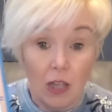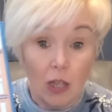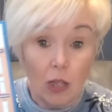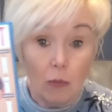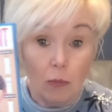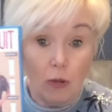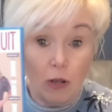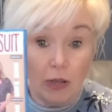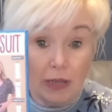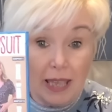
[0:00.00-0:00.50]

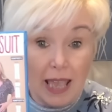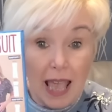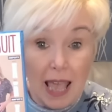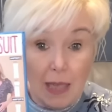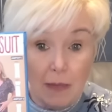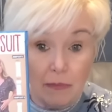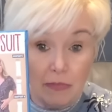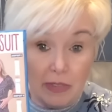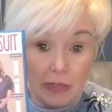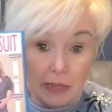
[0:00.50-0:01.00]
But I
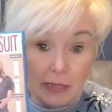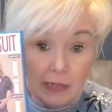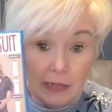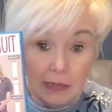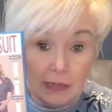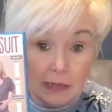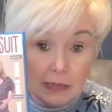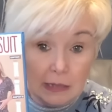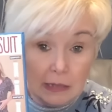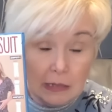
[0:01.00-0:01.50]
kept
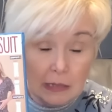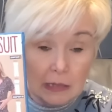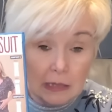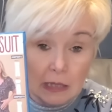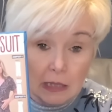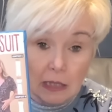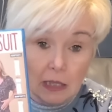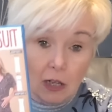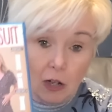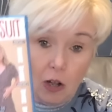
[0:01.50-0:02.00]
this.
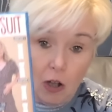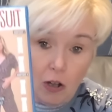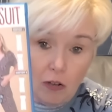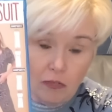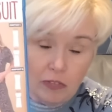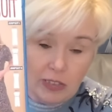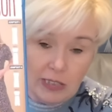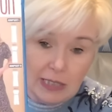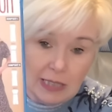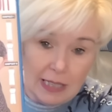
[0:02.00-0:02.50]

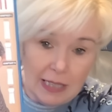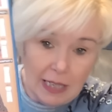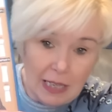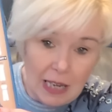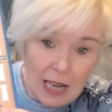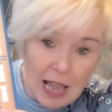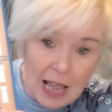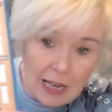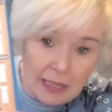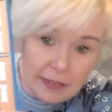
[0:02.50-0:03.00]
Obviously, I
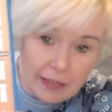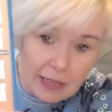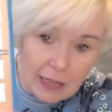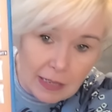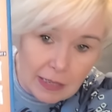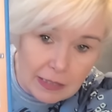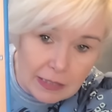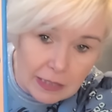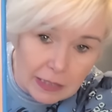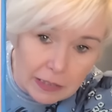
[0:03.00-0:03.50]
like the
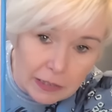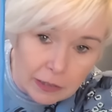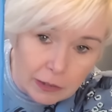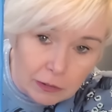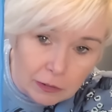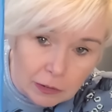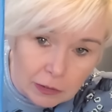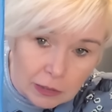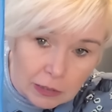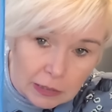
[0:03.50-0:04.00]
idea.
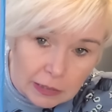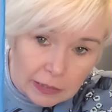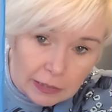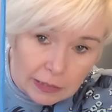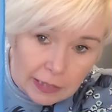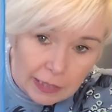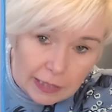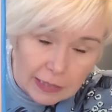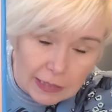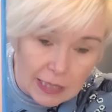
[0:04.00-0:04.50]

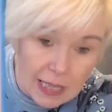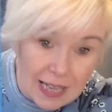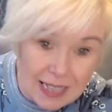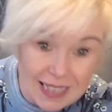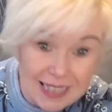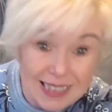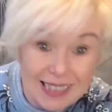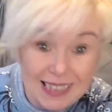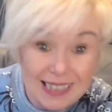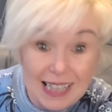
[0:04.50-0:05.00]
It's like a
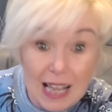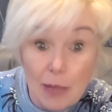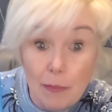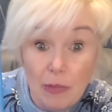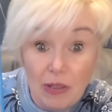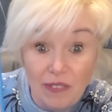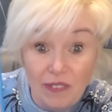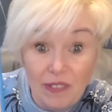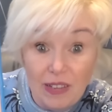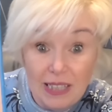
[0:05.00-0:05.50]

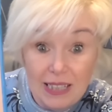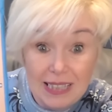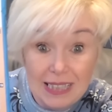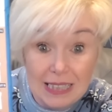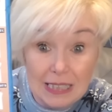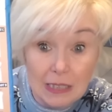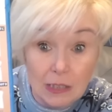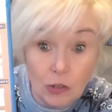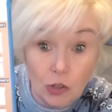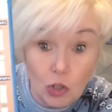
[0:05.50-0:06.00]
semi-fitted
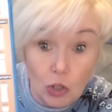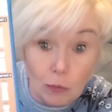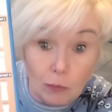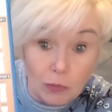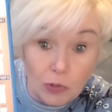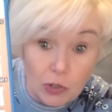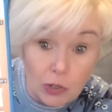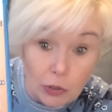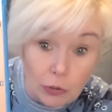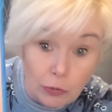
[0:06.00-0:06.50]

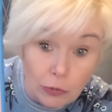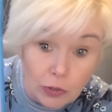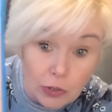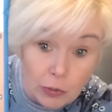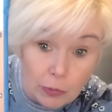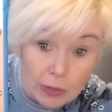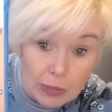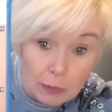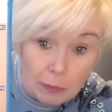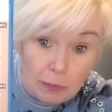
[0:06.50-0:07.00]
jumpsuit, so
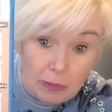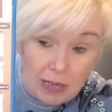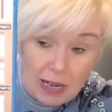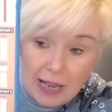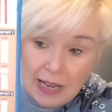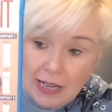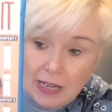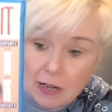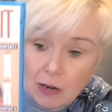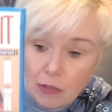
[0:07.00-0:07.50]
it's
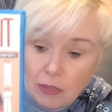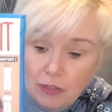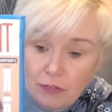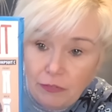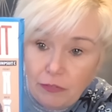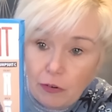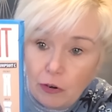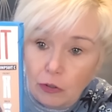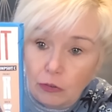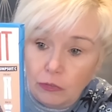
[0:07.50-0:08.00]
plain on the
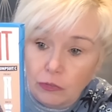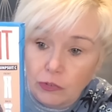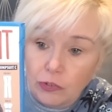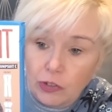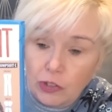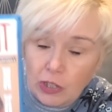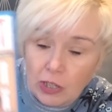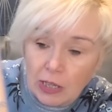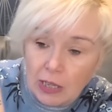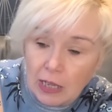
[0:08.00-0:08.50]
front,
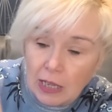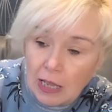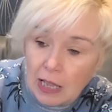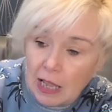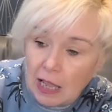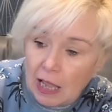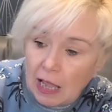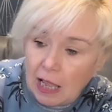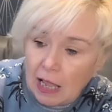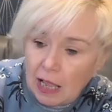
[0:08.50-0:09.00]

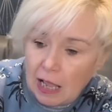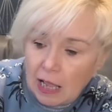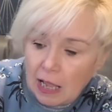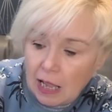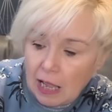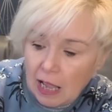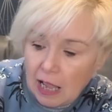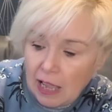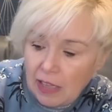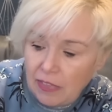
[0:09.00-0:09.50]

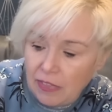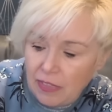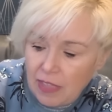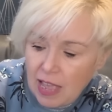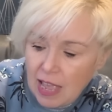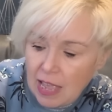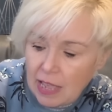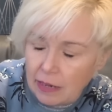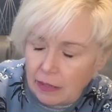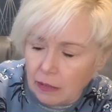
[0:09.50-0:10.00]
and
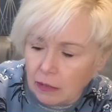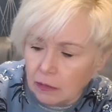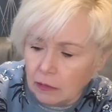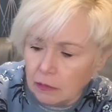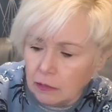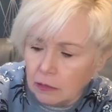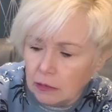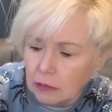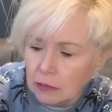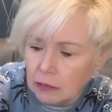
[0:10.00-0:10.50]
then
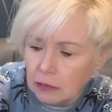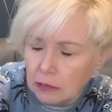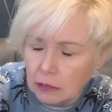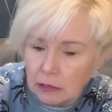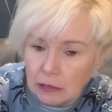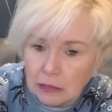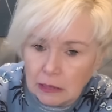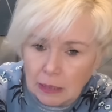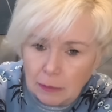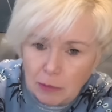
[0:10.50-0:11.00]

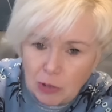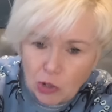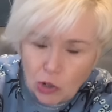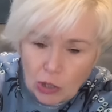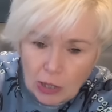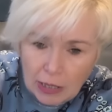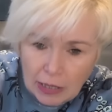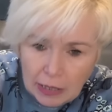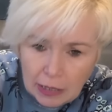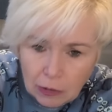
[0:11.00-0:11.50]
let me try
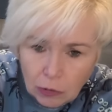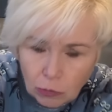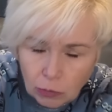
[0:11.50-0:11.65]
and get up